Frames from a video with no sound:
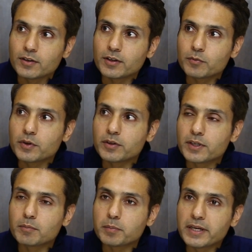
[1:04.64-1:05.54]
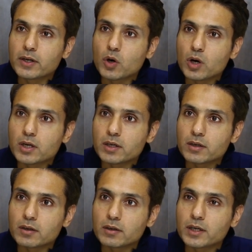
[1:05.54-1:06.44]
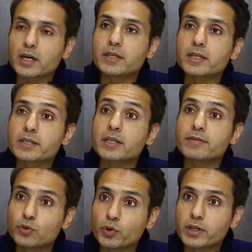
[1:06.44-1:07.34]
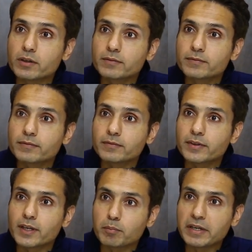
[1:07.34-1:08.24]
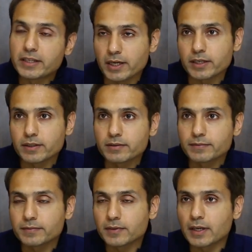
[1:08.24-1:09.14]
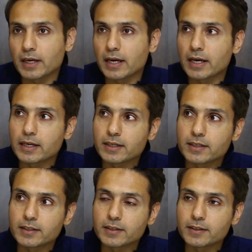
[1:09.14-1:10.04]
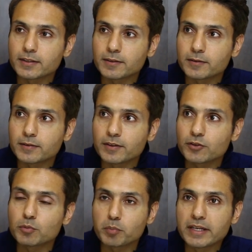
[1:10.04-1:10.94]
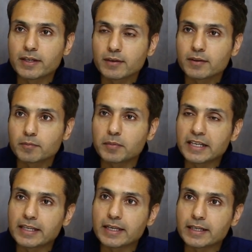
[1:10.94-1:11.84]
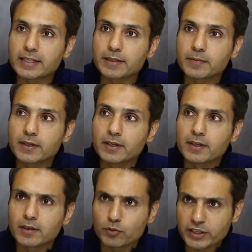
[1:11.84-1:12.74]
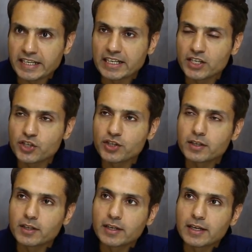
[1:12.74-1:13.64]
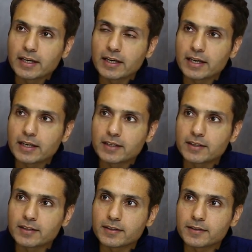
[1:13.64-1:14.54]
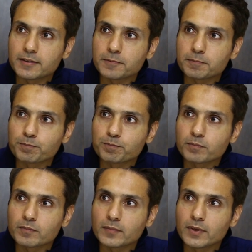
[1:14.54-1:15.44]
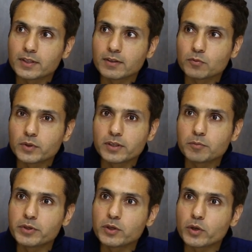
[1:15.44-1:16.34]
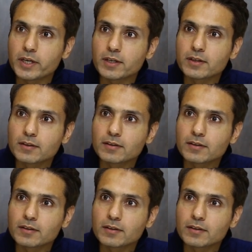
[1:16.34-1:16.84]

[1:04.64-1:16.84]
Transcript: and we did a play called uh, Karan the Son of Surya where I played Karan and uh, it was a big play at that time. It was in English and I think we did pretty okay.